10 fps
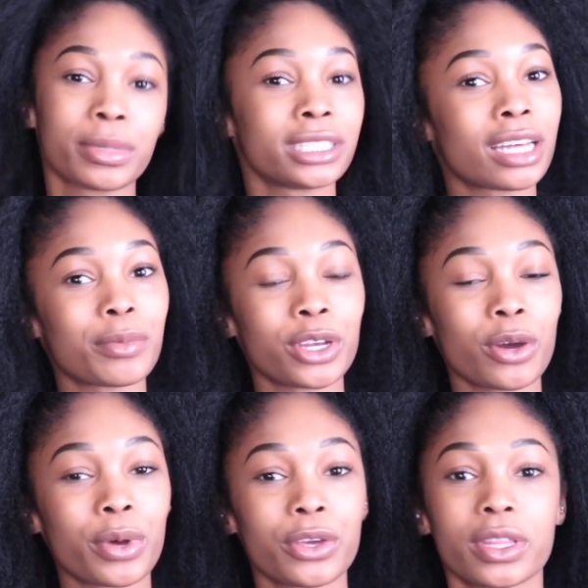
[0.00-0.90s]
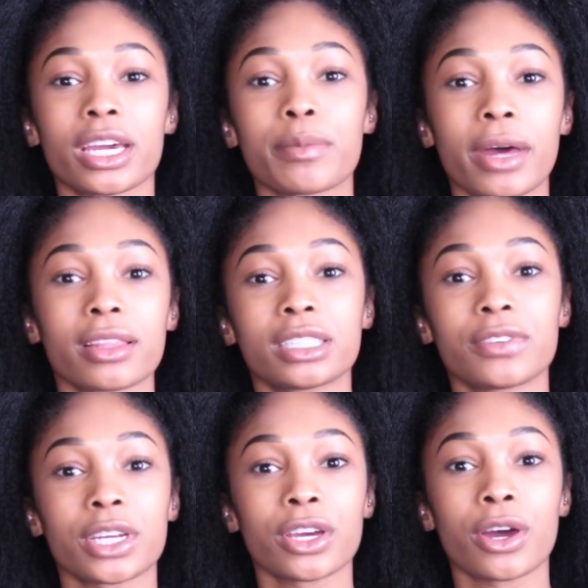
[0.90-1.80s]
Please let me know what you think about this
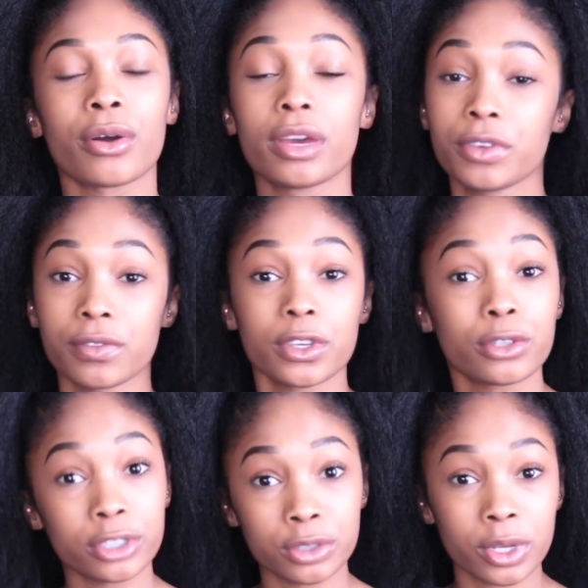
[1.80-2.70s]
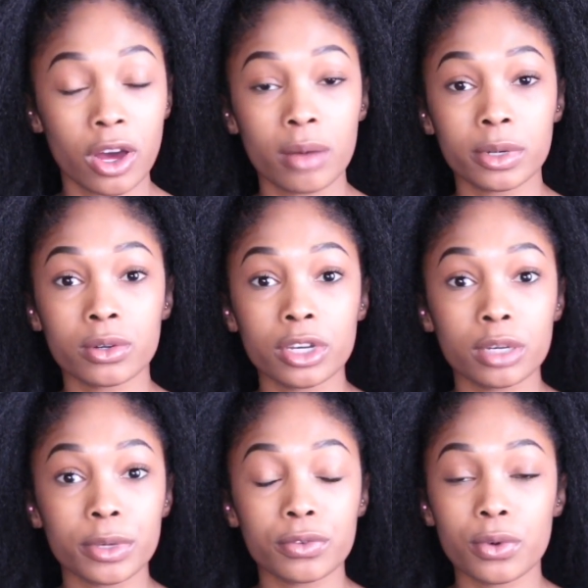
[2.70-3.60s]
video. If you've used sweet almond
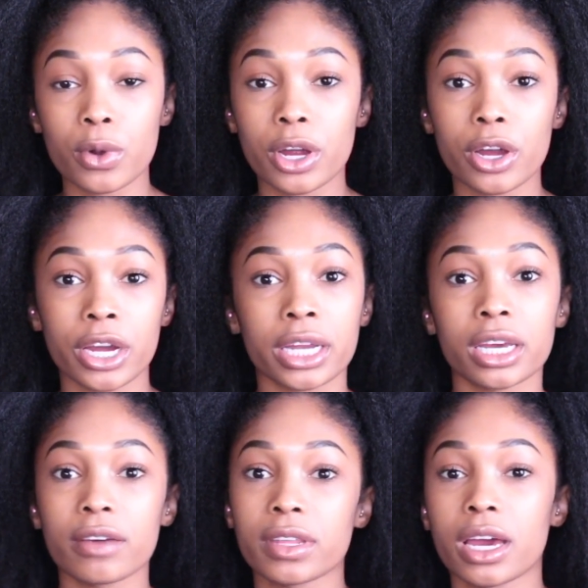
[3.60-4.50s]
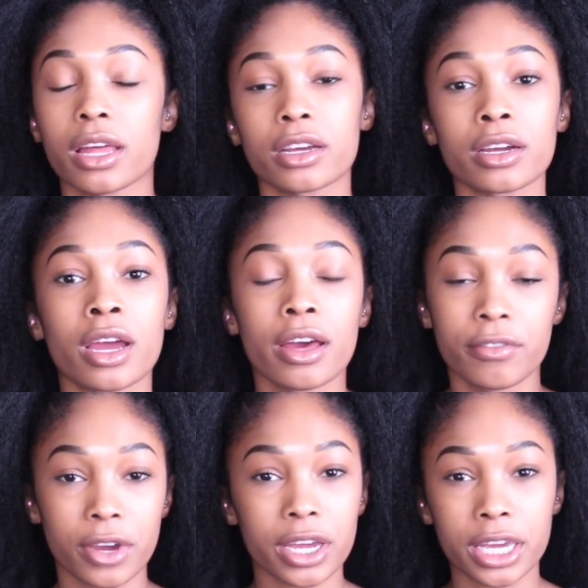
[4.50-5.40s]
oil before or any of the other
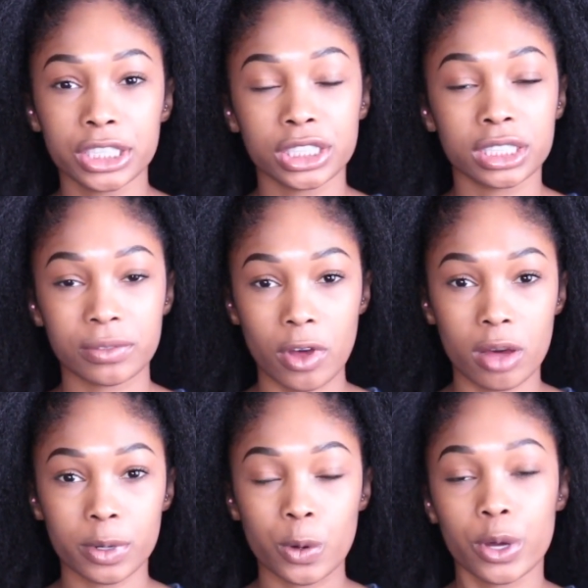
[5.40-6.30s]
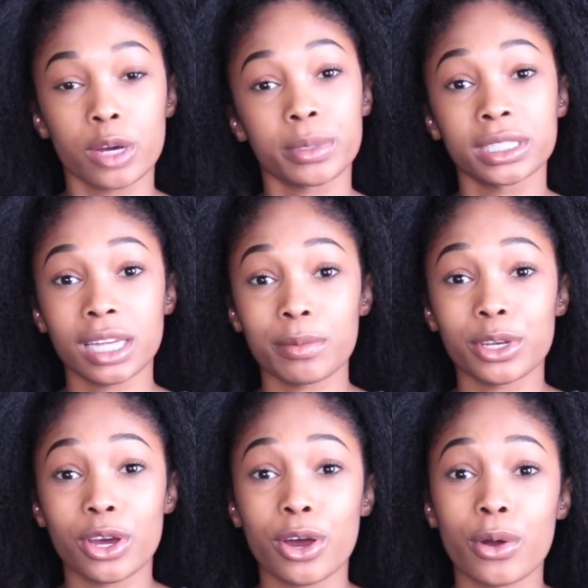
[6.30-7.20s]
variations of almond oil, please let me
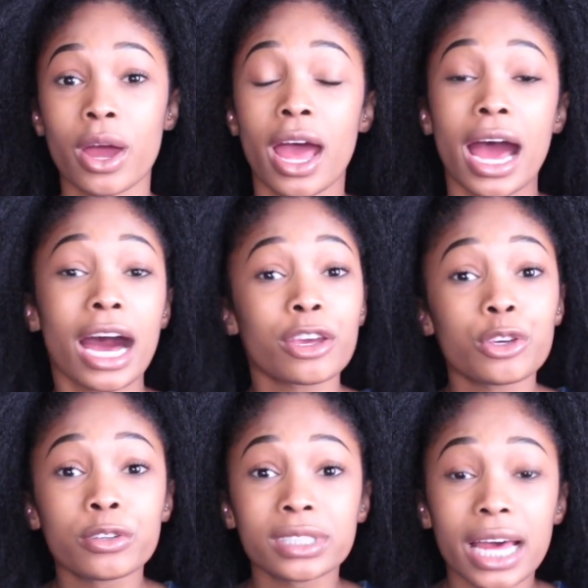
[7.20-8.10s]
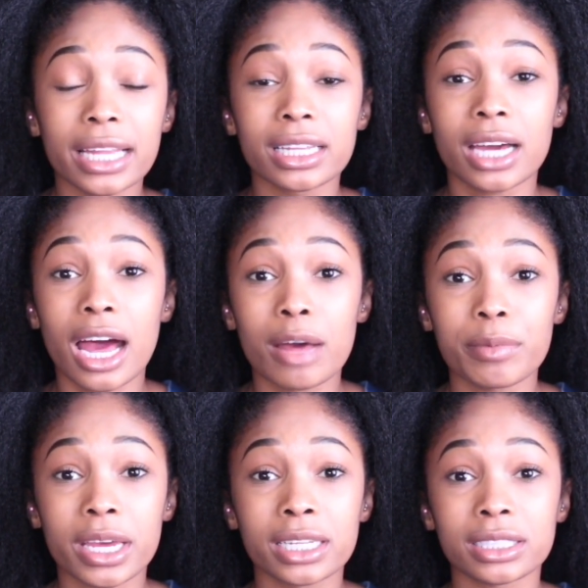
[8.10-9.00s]
know how you use that in the
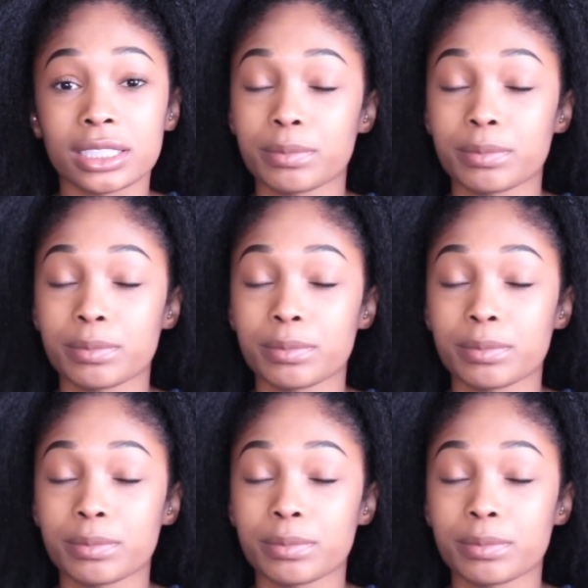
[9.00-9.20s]
comments.